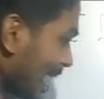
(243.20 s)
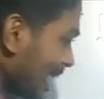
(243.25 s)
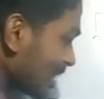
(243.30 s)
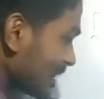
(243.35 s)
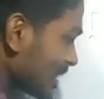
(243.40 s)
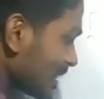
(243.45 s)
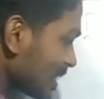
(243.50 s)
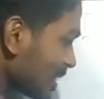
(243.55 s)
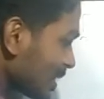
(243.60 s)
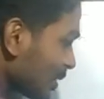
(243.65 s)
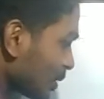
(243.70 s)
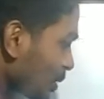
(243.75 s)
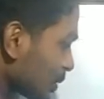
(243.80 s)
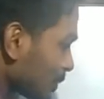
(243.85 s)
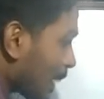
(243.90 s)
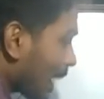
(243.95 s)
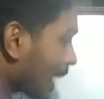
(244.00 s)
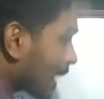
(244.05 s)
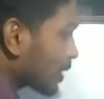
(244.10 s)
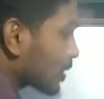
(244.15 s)
x is equal to
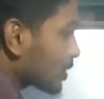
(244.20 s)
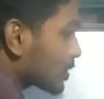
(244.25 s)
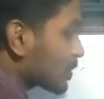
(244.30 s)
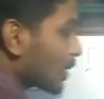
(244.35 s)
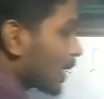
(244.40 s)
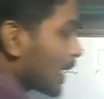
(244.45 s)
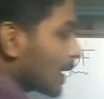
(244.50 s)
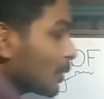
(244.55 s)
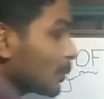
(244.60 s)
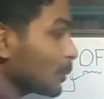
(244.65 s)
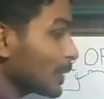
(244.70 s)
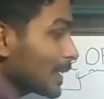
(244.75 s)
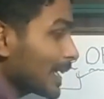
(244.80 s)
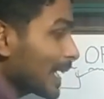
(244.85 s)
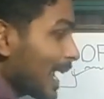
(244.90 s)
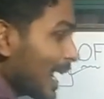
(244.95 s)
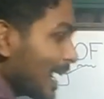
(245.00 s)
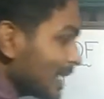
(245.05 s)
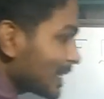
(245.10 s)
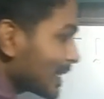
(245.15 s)
minus 1, we
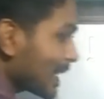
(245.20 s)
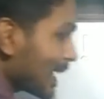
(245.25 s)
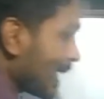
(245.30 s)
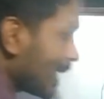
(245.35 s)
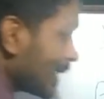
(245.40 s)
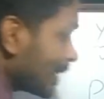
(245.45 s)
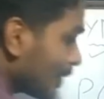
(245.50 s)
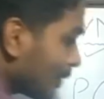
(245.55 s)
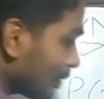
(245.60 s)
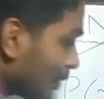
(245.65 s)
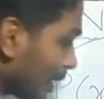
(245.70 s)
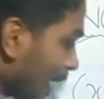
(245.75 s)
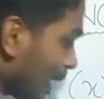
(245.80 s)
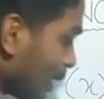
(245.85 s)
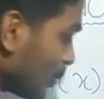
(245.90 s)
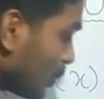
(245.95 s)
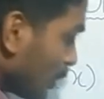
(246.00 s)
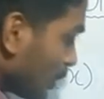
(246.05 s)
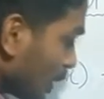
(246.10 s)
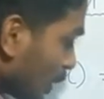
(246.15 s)
get that the
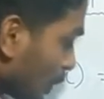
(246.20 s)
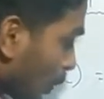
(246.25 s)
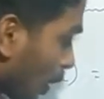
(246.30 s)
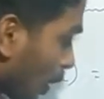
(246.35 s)
value of the